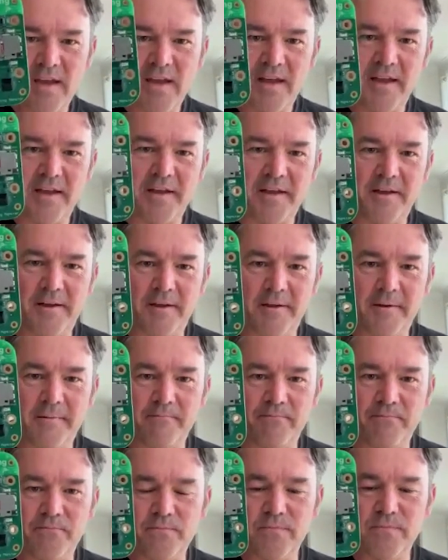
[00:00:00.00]

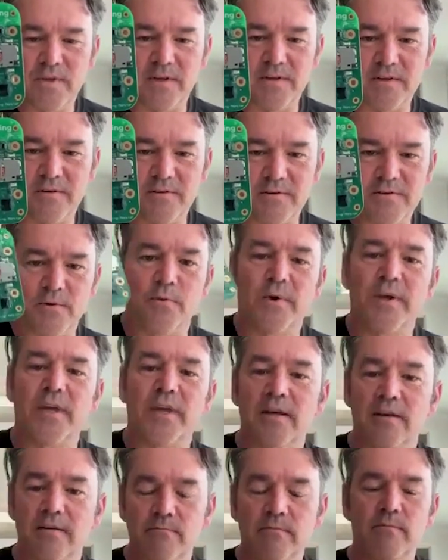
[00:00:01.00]
So
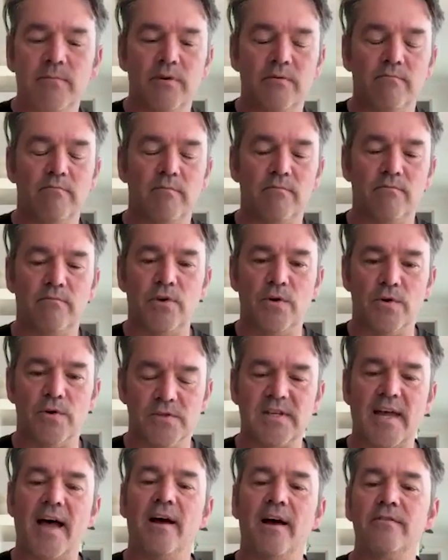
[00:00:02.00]
we use
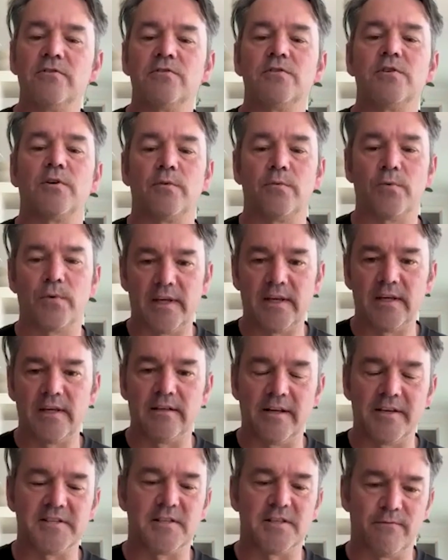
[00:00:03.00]
sound, so we
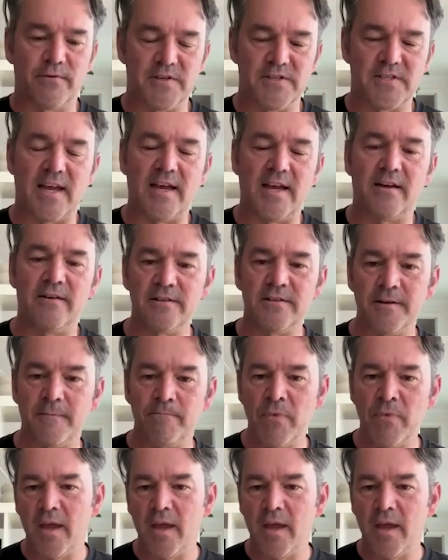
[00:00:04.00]
listen for sound.